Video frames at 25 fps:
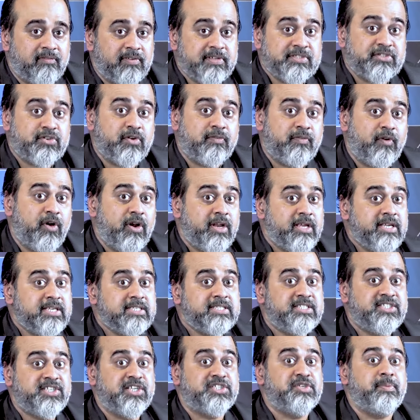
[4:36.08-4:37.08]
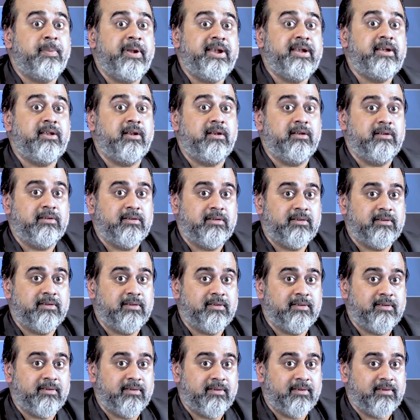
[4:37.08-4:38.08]
First of all, he is judgmental.
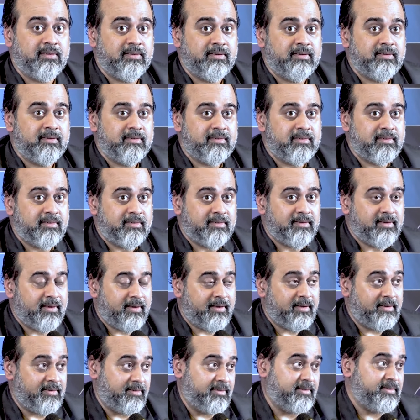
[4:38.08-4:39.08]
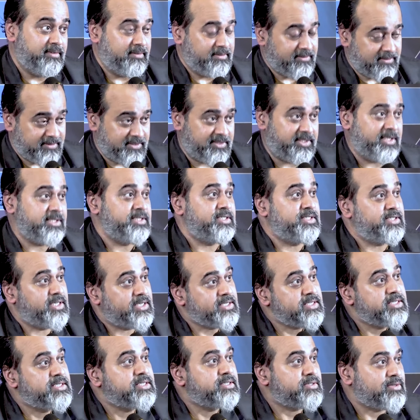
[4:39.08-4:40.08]
The
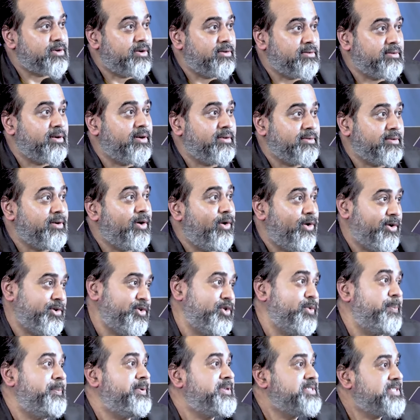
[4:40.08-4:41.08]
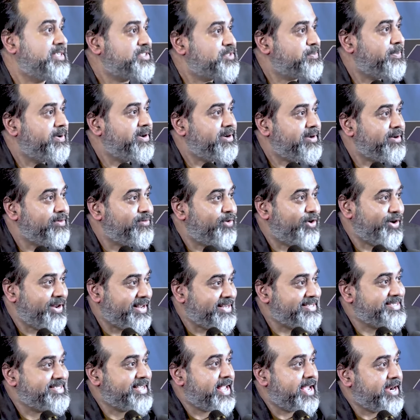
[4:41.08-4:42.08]
judge ought to be judgmental. What
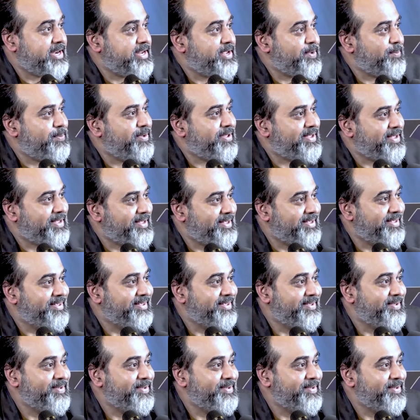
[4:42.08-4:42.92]
else can he be?